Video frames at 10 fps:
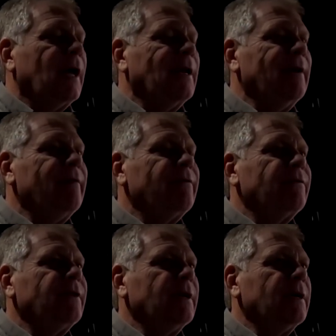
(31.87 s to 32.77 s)

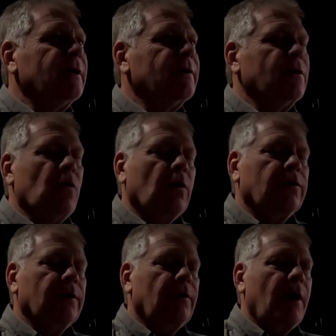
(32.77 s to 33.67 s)
left the
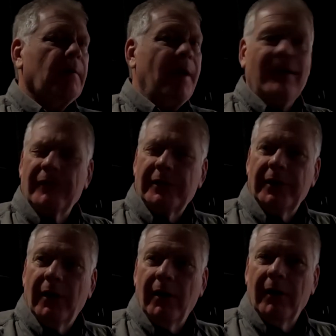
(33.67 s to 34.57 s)
North Little Rock Maverick
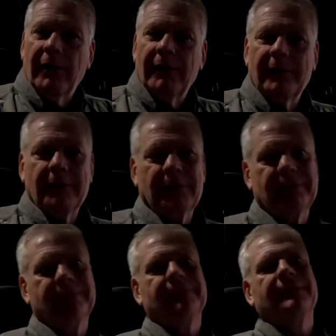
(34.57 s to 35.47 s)
yard,
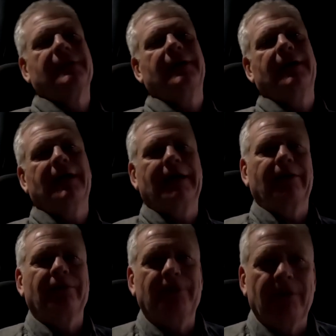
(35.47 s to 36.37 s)
I
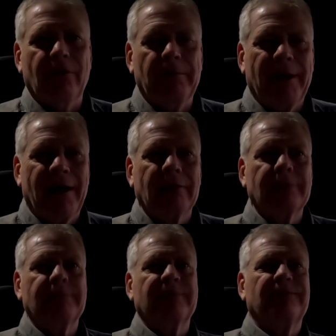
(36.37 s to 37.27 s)
don't know, about
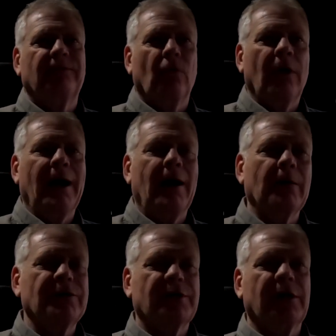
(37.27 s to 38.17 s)
4
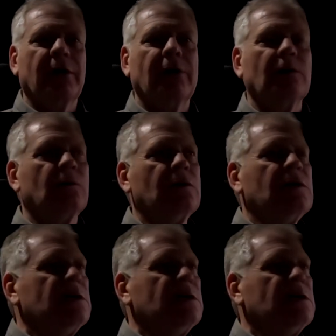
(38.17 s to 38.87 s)
hours ago.